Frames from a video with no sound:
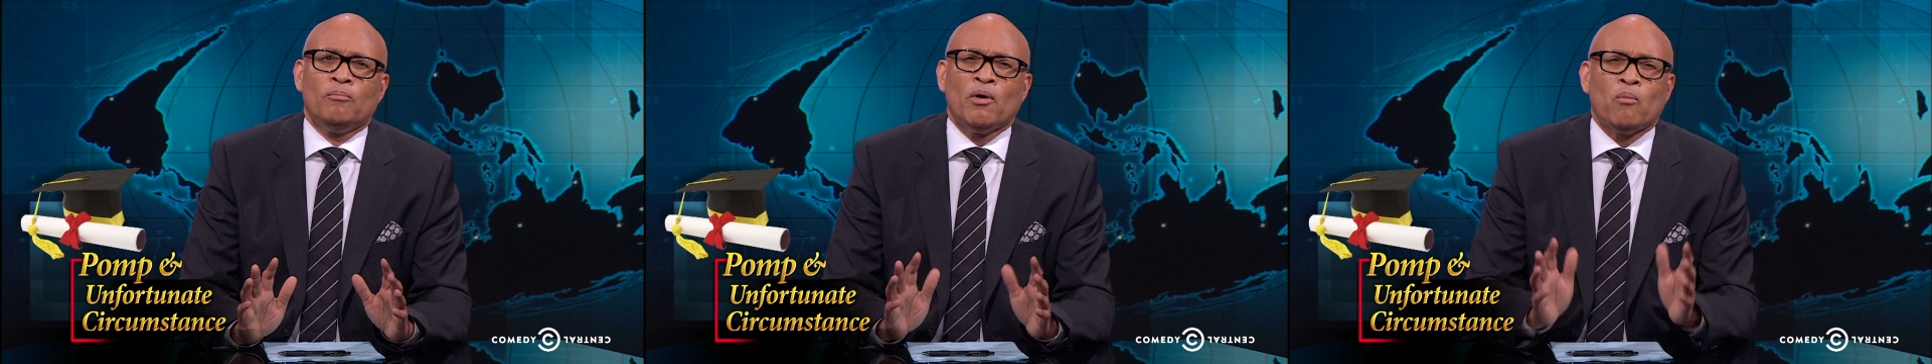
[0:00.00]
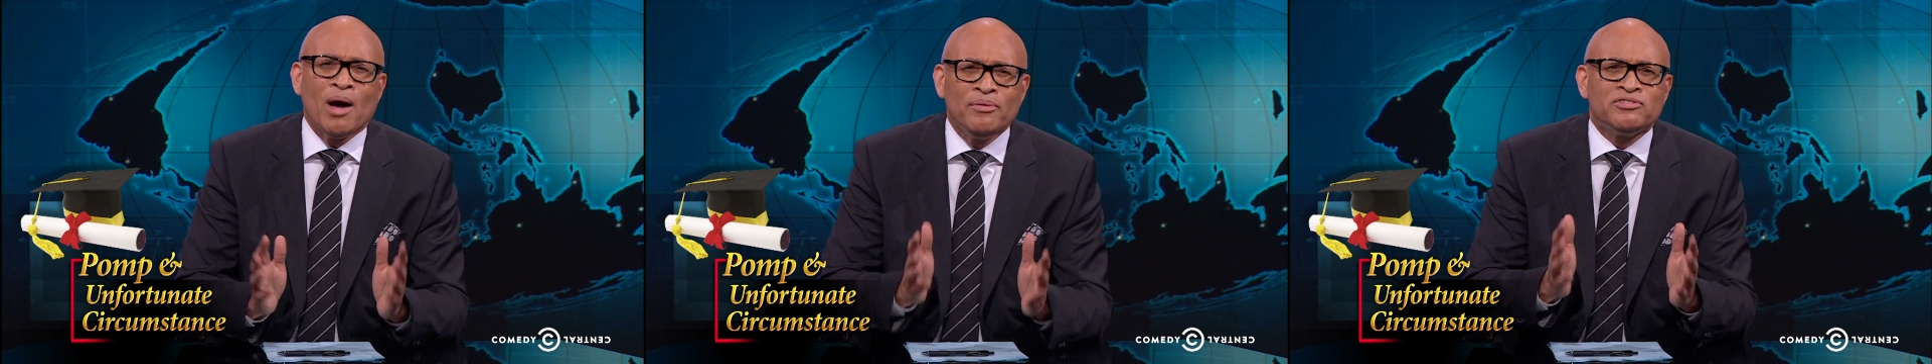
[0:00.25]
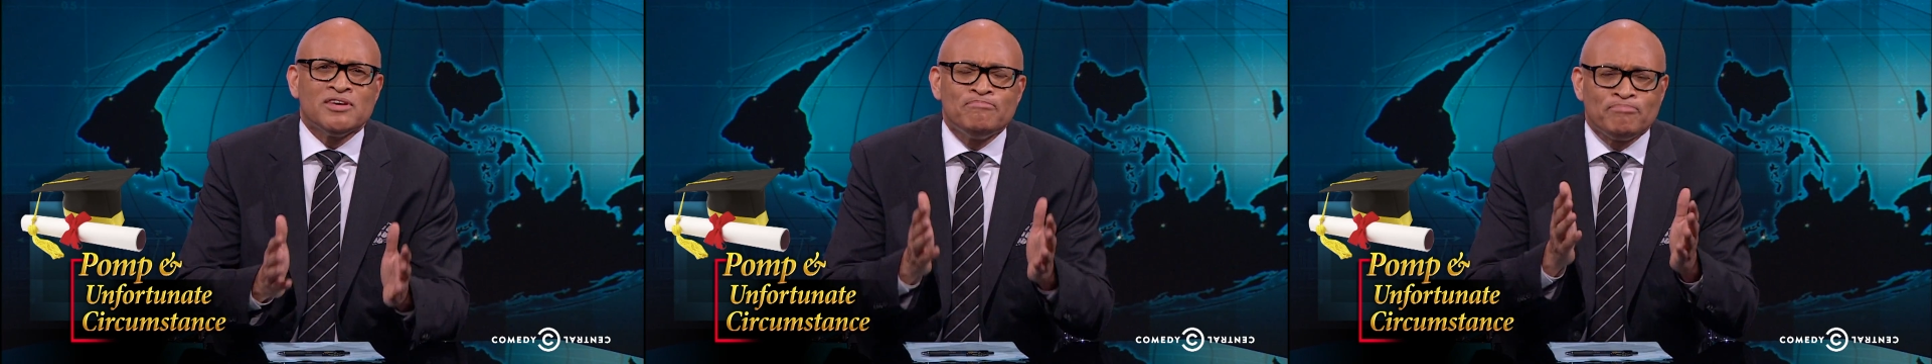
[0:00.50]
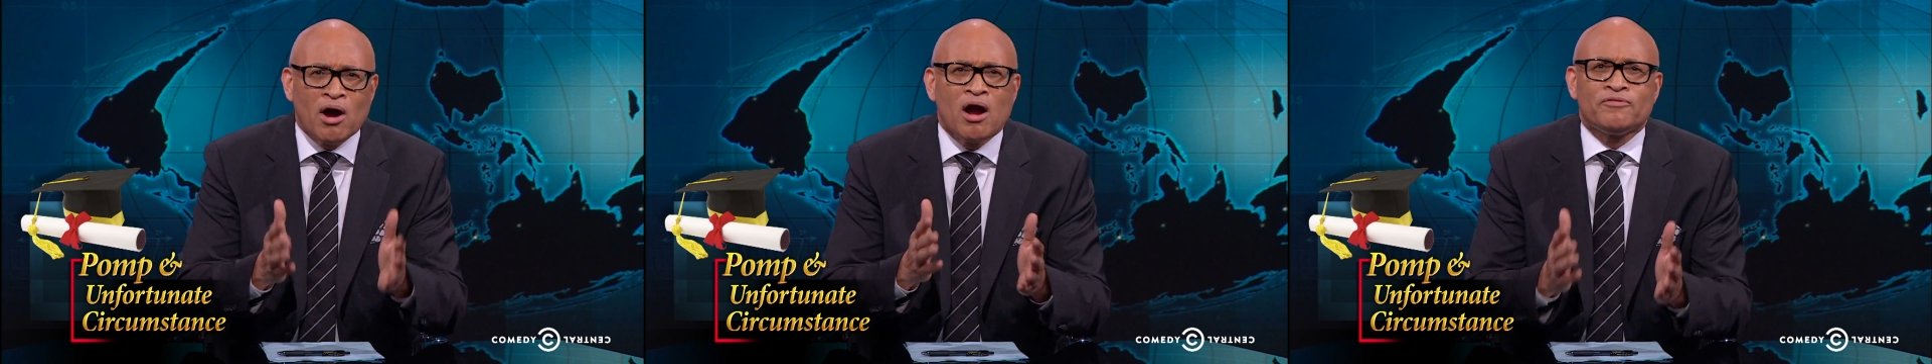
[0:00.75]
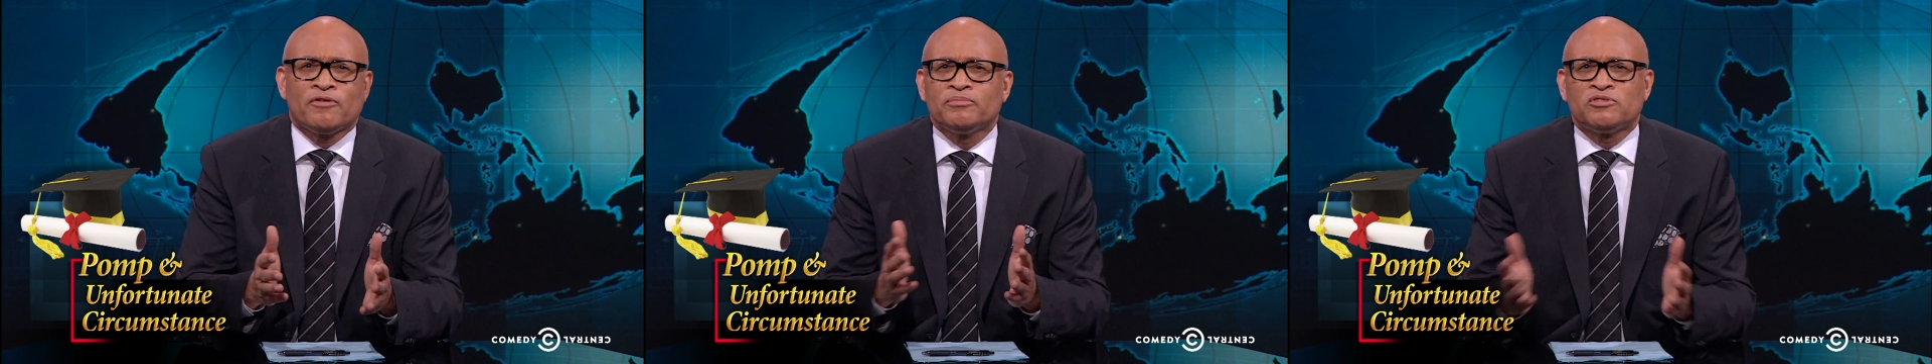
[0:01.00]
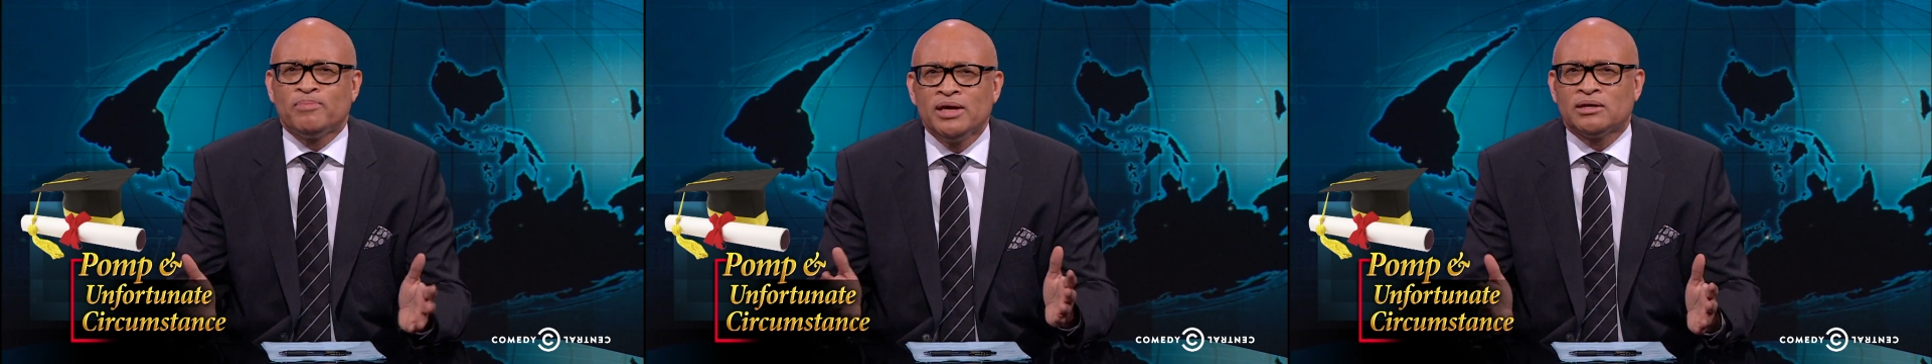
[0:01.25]
but why was he barred
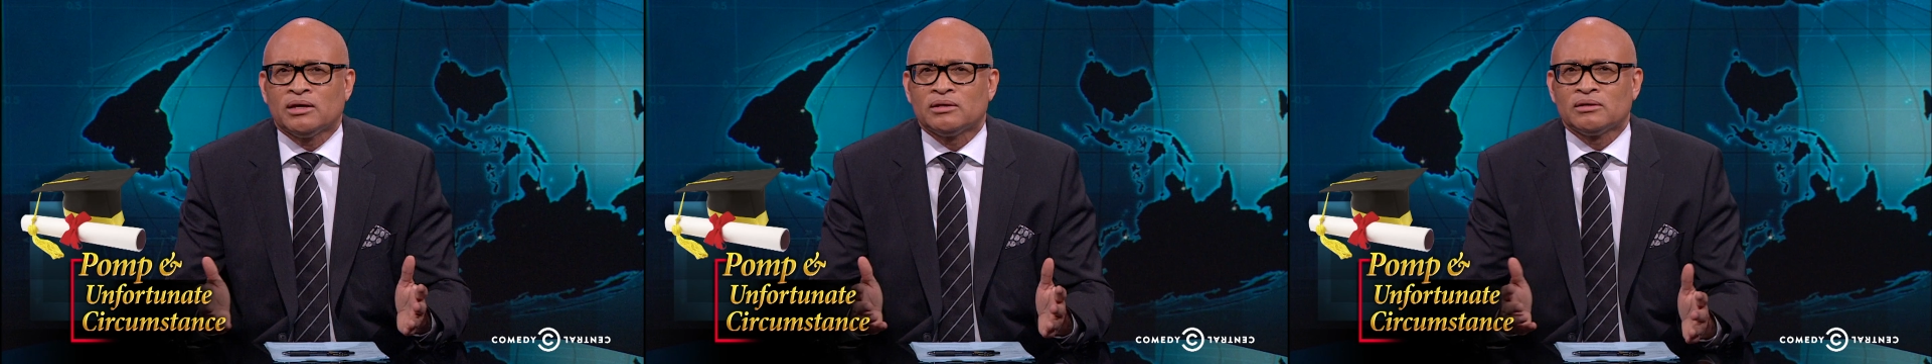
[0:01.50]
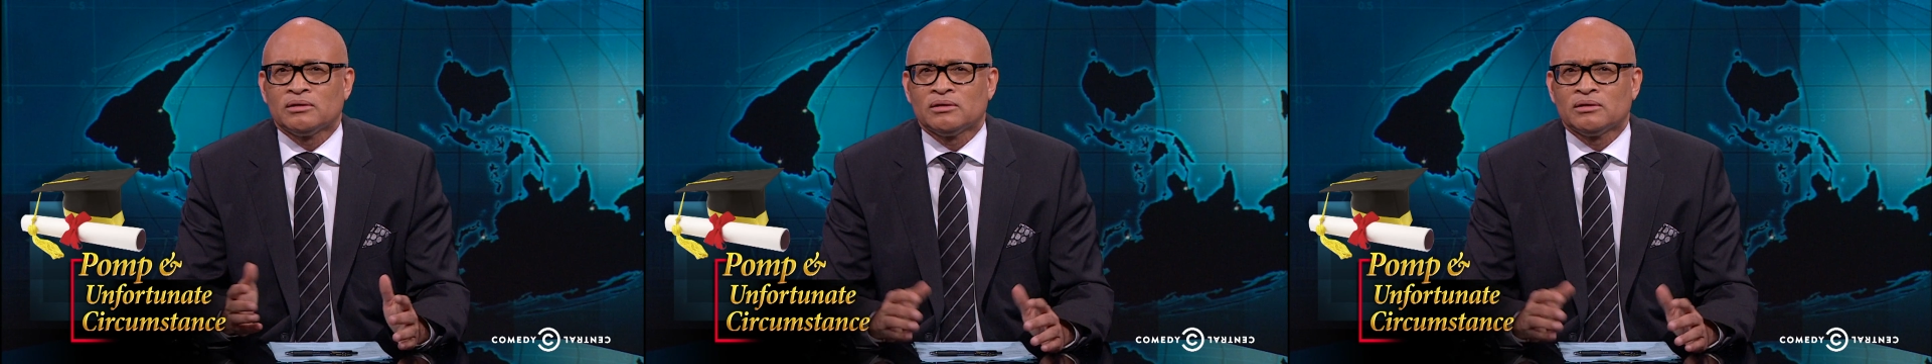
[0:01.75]
from speaking?